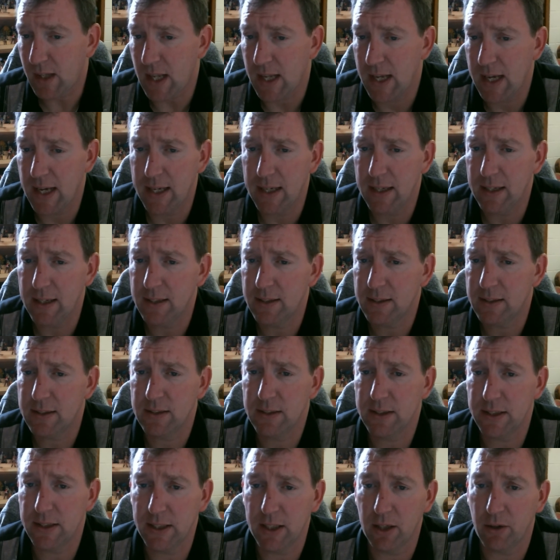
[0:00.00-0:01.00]
and,
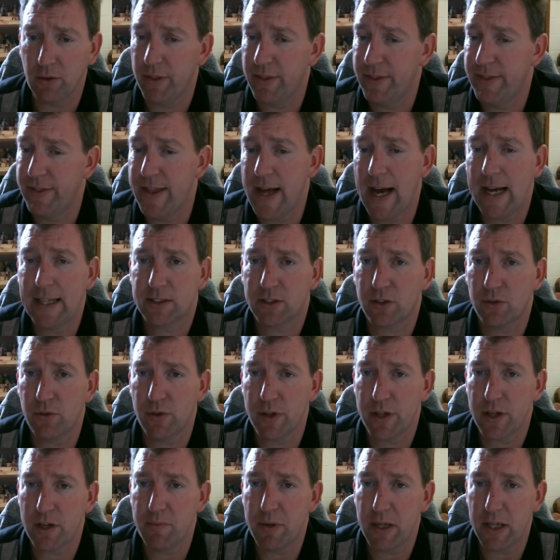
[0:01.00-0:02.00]
that's
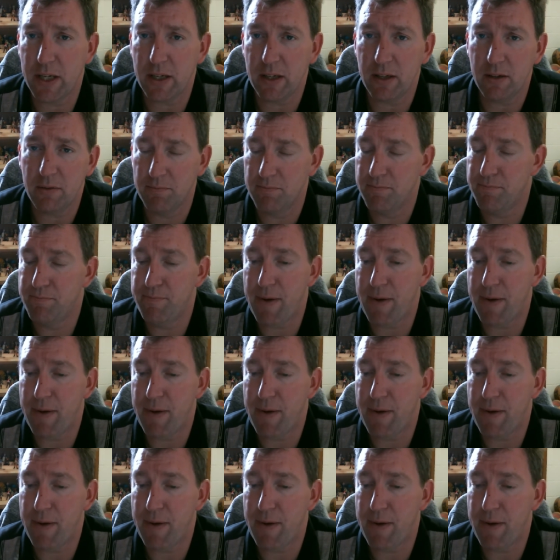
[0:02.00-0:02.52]
going to be